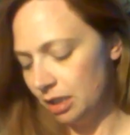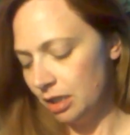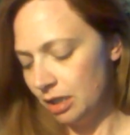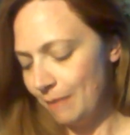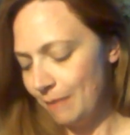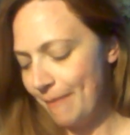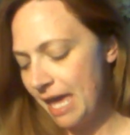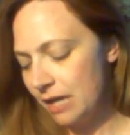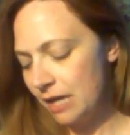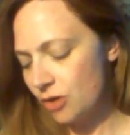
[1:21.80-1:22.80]

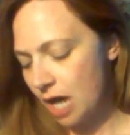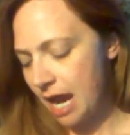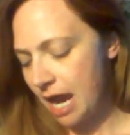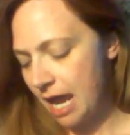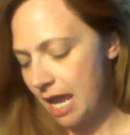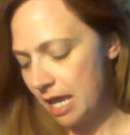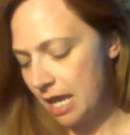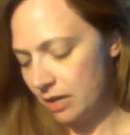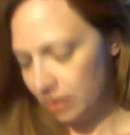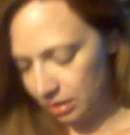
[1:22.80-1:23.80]
May Gray.
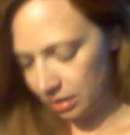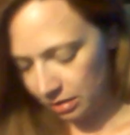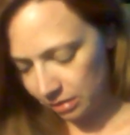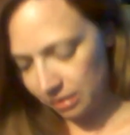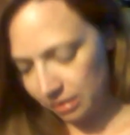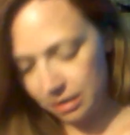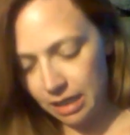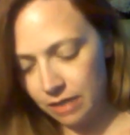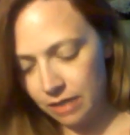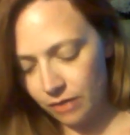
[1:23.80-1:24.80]

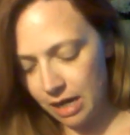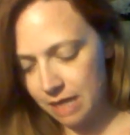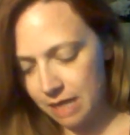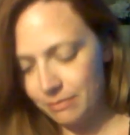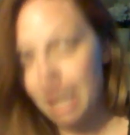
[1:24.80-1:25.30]
Today, Gray and May.